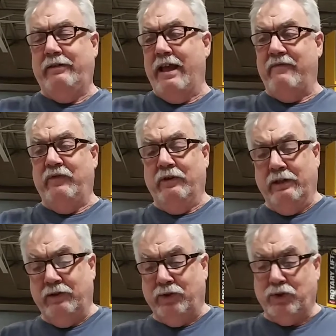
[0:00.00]
have very
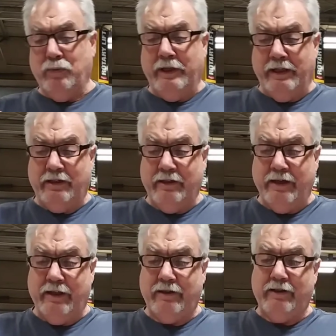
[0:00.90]
little swing, it's
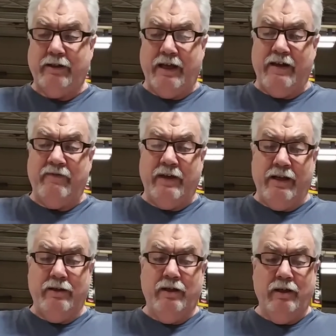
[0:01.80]
nice to have
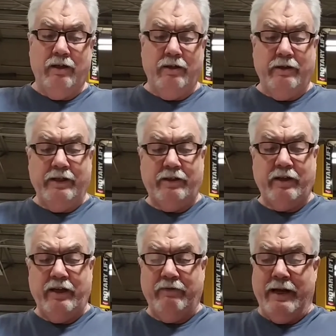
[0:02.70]
that nice
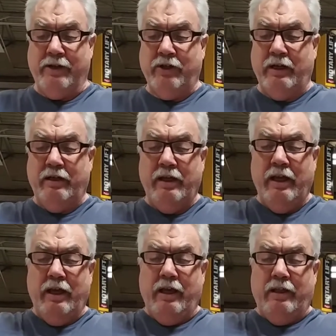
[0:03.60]
tight ratchet. And
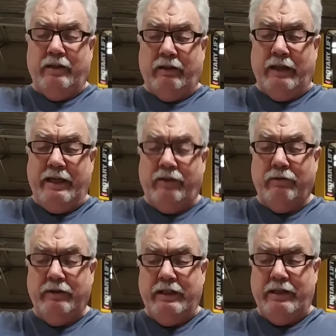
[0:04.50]
the length
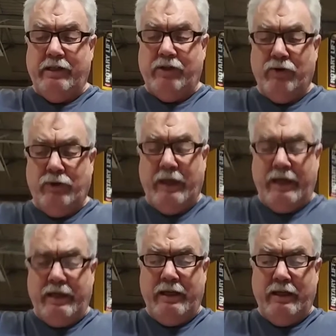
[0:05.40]
on these is
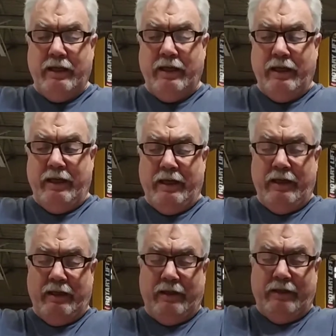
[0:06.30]
okay.
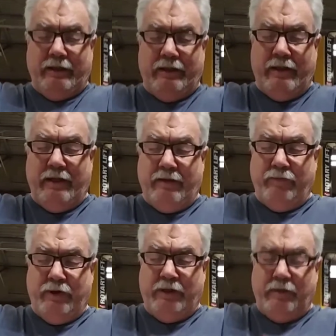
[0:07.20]
And I
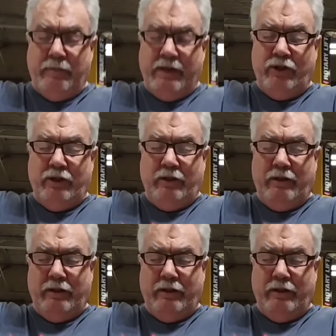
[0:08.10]
wanted to mention